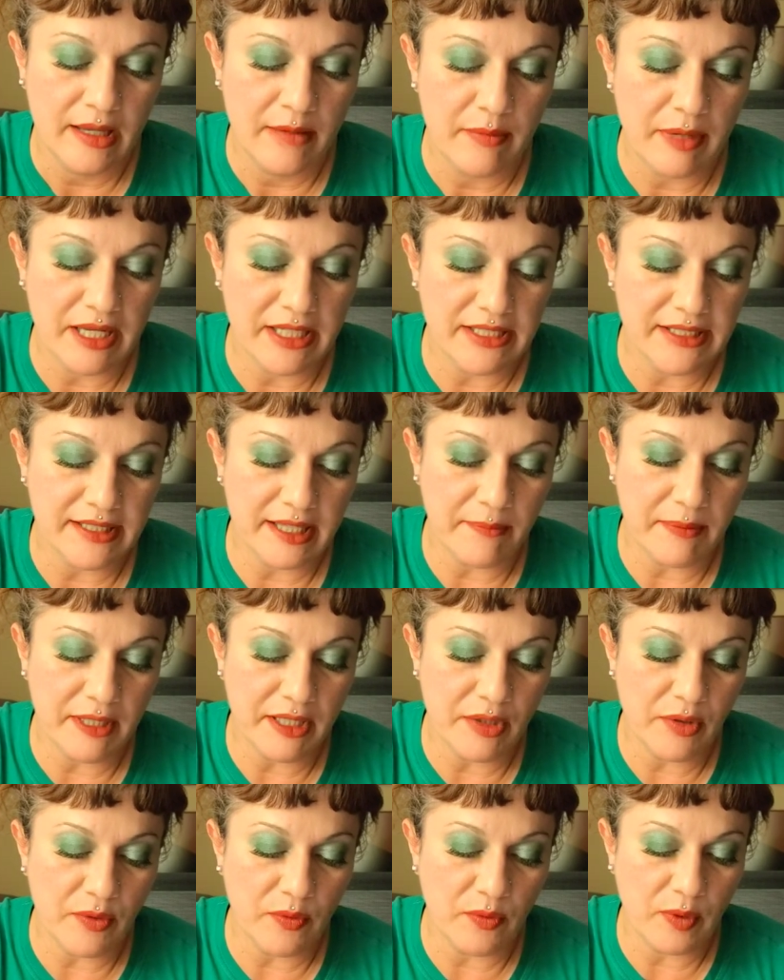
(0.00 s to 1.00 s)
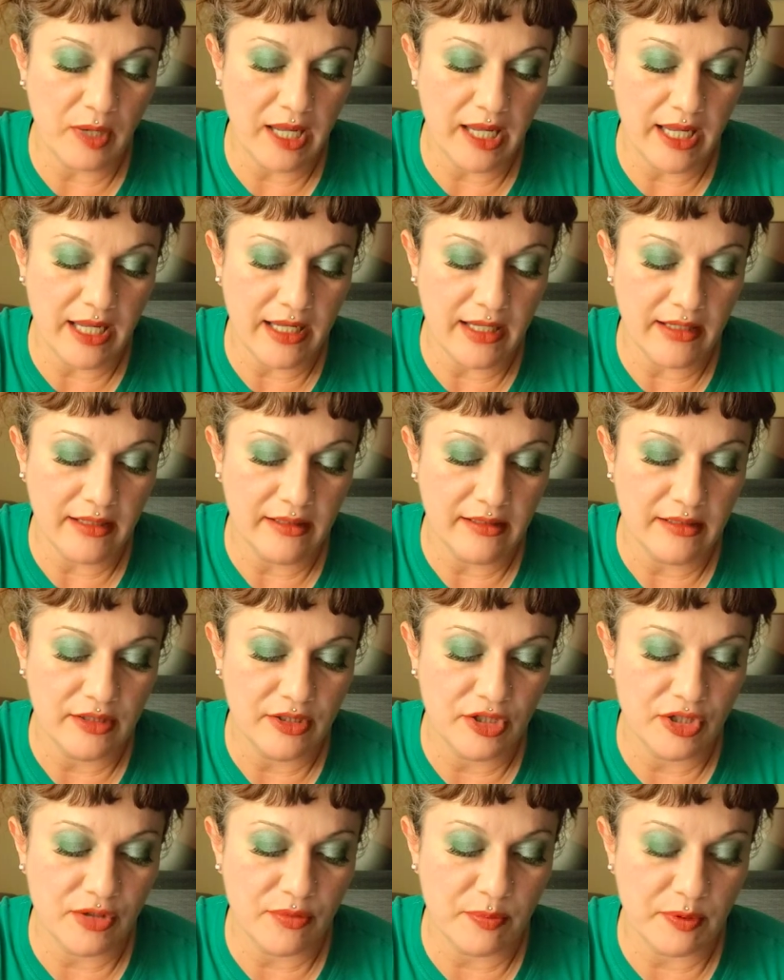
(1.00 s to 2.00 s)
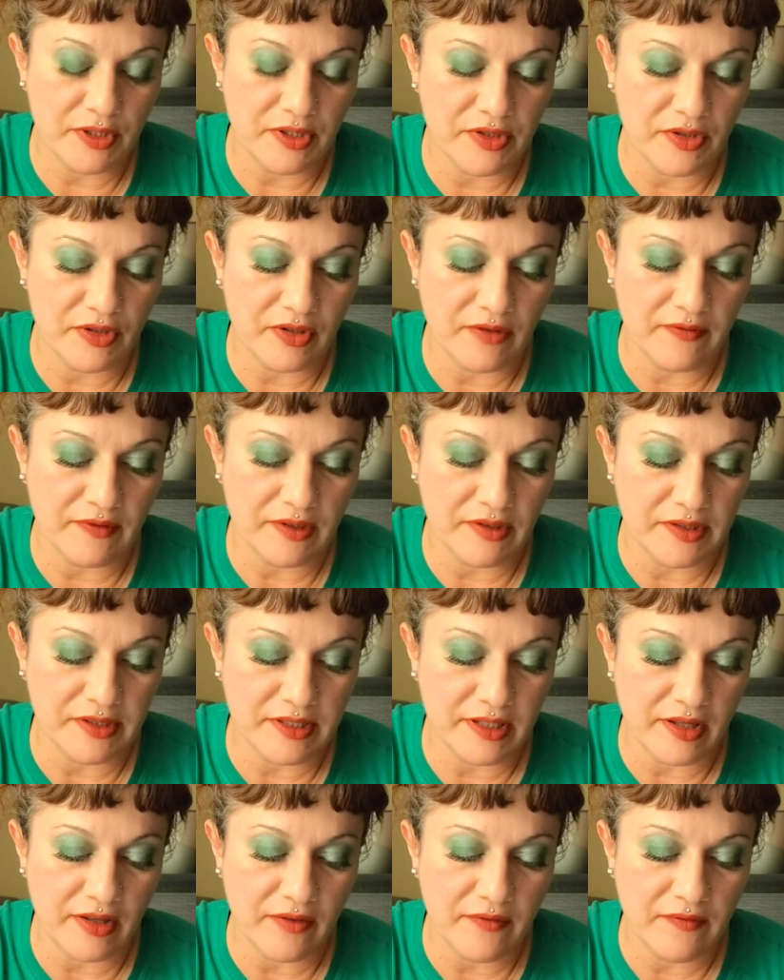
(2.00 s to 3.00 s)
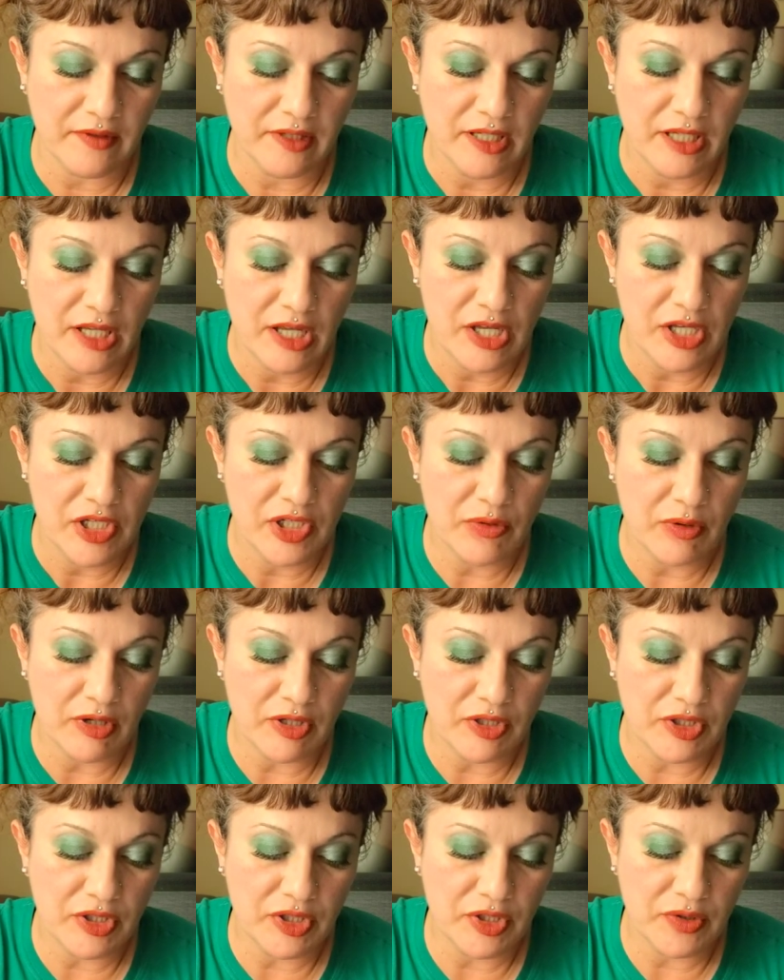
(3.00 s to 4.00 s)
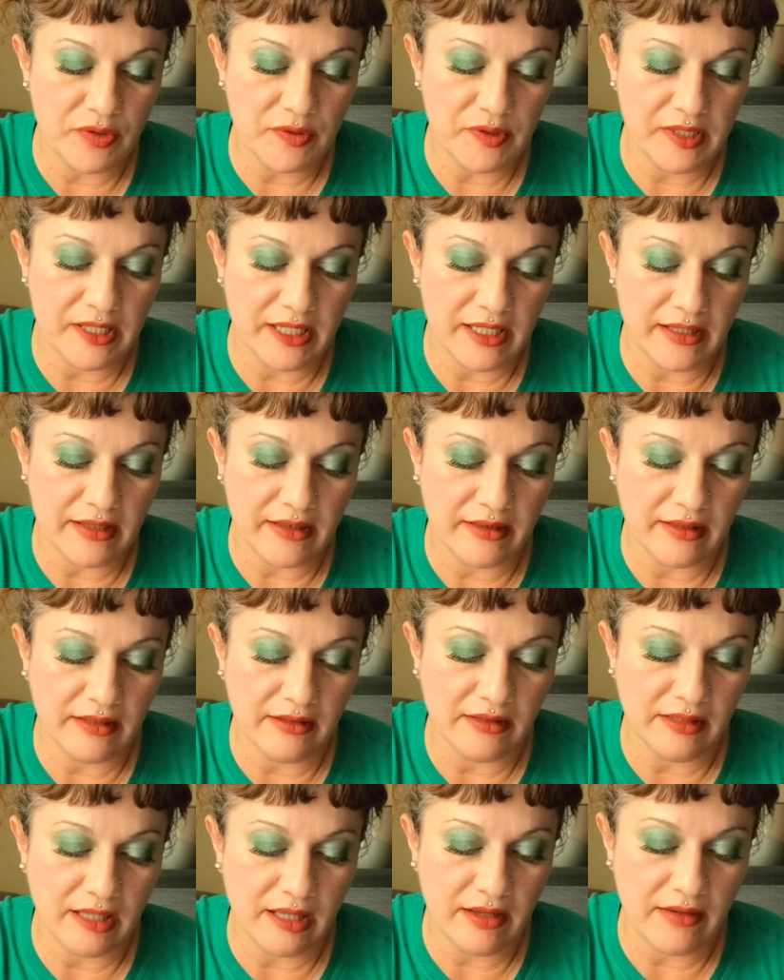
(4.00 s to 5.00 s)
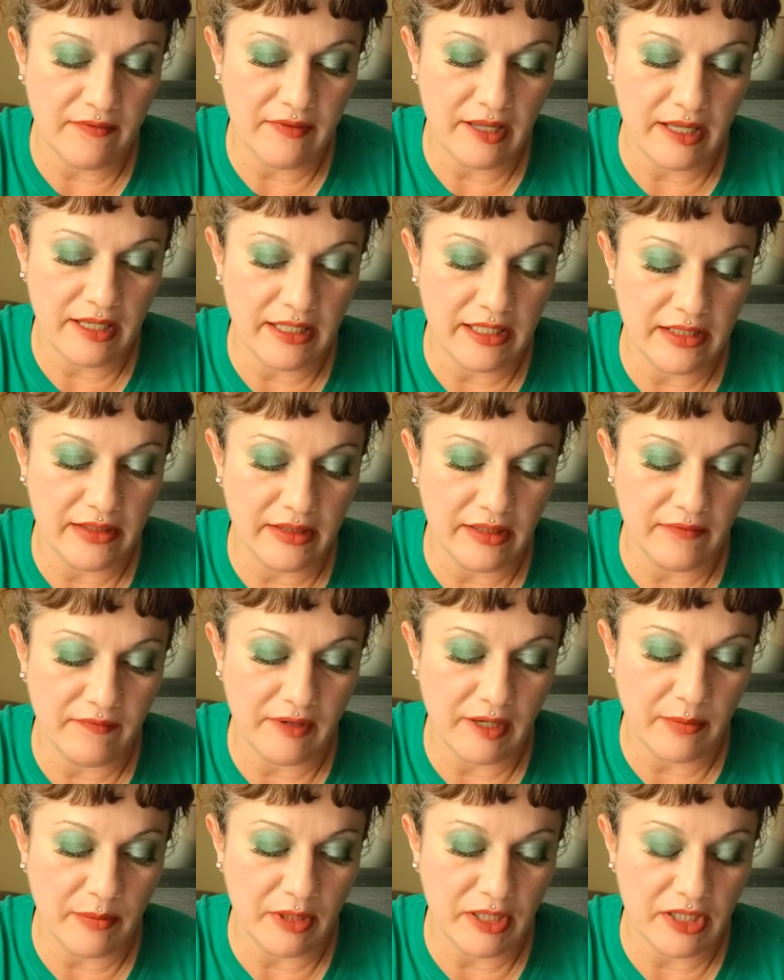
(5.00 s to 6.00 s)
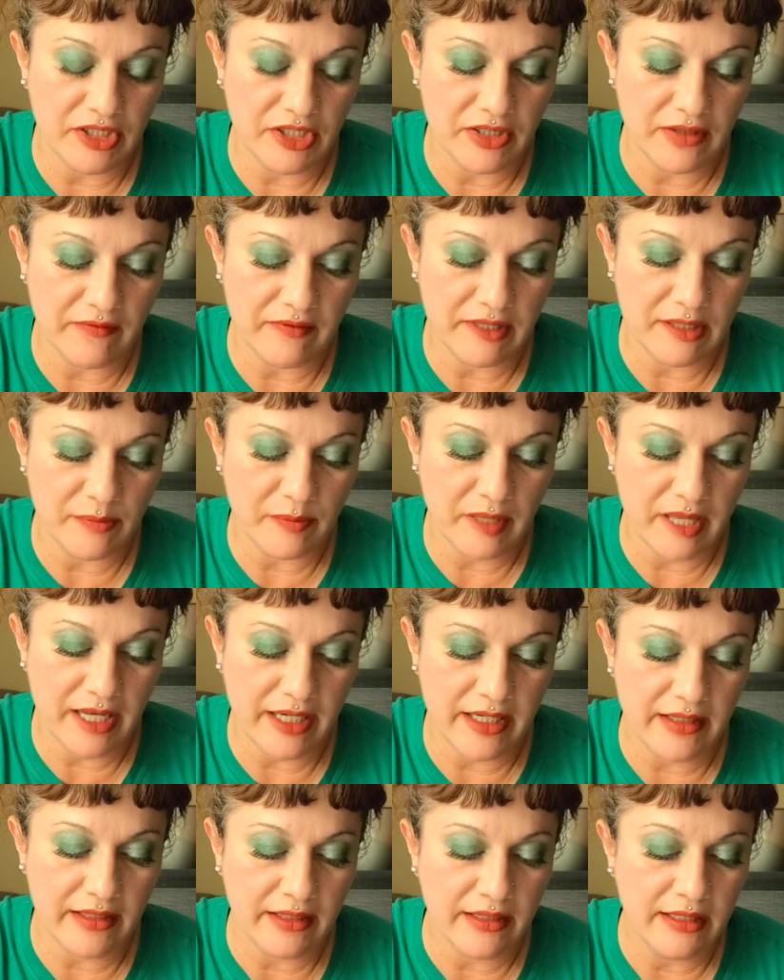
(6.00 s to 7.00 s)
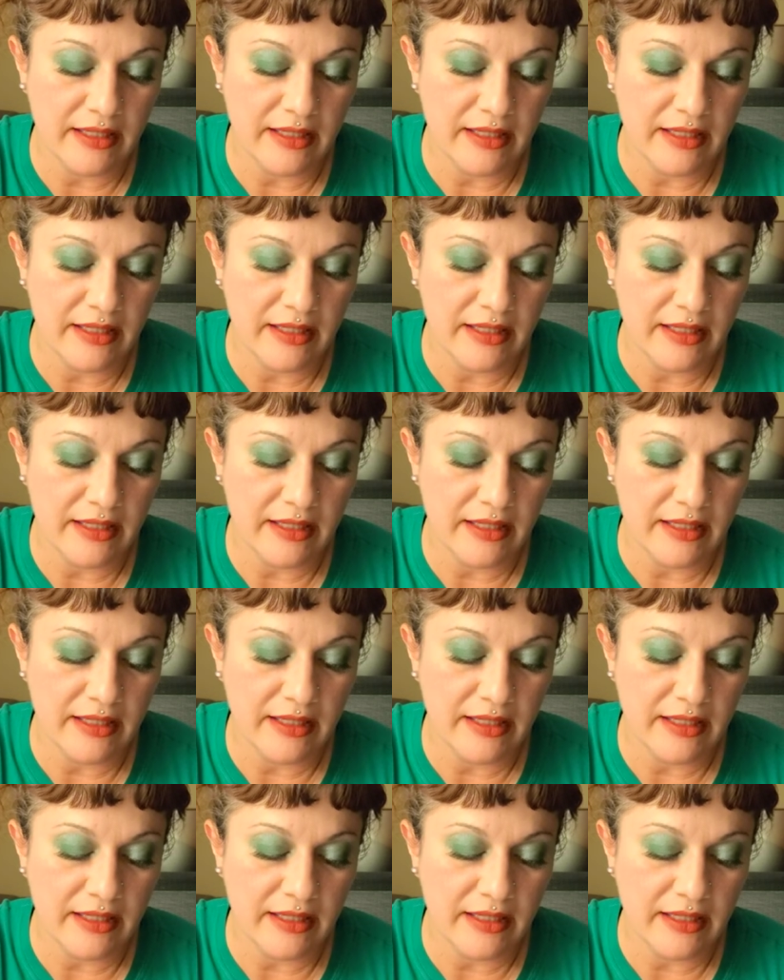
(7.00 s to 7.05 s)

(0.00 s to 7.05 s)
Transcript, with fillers: By stepping away to preserve yourself, you are choosing the love and healing vibration of this planet.